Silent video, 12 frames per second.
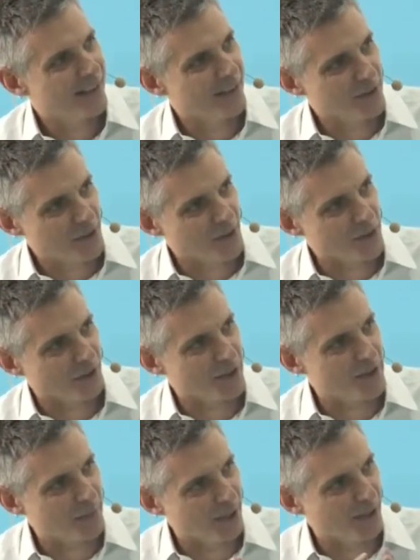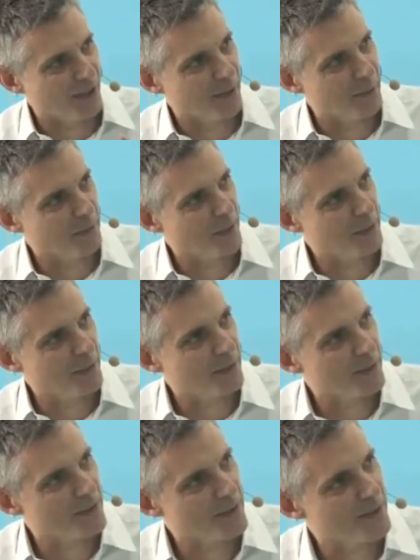And he touched on this a bit earlier, but maybe you
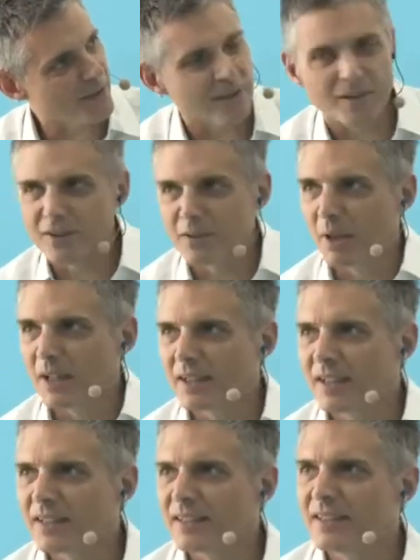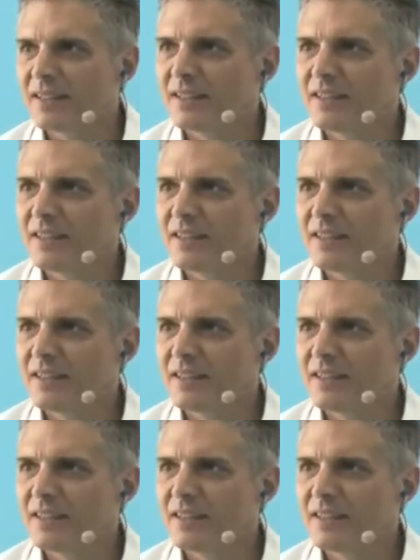can just explain again.